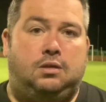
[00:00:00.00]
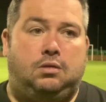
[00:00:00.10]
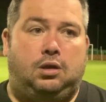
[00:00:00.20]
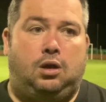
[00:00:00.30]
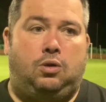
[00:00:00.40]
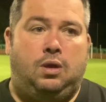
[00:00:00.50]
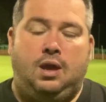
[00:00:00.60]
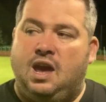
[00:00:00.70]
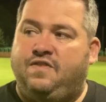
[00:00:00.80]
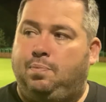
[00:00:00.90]
You know,
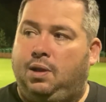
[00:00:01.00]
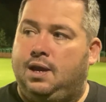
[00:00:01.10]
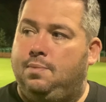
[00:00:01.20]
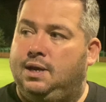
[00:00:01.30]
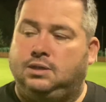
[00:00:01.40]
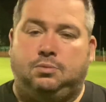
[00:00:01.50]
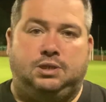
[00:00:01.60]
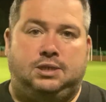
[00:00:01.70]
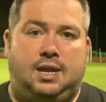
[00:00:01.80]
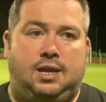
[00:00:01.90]
if a player makes a
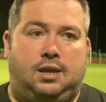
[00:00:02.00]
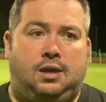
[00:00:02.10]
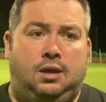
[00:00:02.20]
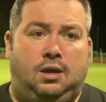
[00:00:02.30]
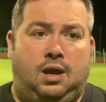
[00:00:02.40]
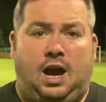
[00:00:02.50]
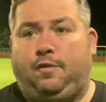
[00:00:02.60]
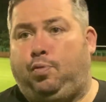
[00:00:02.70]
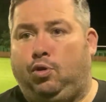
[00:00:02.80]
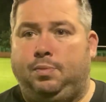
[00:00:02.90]
mistake,
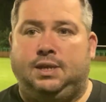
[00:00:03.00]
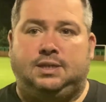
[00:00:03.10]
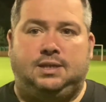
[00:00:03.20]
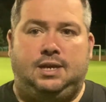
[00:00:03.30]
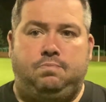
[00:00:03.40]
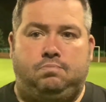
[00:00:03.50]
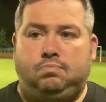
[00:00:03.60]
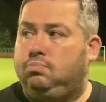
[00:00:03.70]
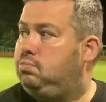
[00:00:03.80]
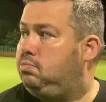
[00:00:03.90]
I've put him in the team.
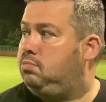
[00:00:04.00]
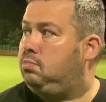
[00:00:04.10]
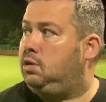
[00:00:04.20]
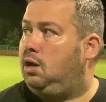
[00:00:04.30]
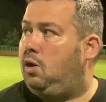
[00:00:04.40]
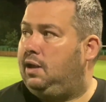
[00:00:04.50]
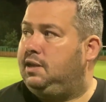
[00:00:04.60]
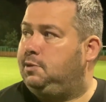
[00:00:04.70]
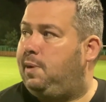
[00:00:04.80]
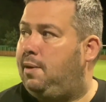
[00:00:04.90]
You know,
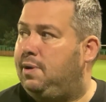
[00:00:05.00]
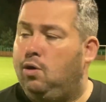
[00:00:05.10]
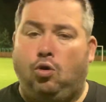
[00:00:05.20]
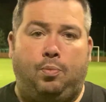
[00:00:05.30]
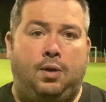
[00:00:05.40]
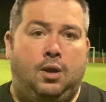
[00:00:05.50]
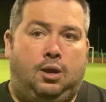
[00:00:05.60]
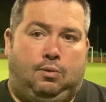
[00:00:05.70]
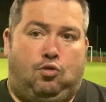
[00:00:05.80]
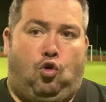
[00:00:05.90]
Andy's backed me up.
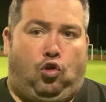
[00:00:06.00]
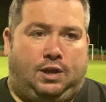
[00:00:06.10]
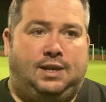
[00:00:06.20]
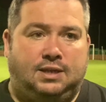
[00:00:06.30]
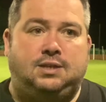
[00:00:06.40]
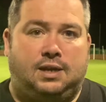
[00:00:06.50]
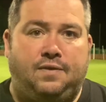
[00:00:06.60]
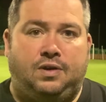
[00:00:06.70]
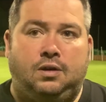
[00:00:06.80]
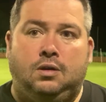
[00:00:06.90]
We're all in this together.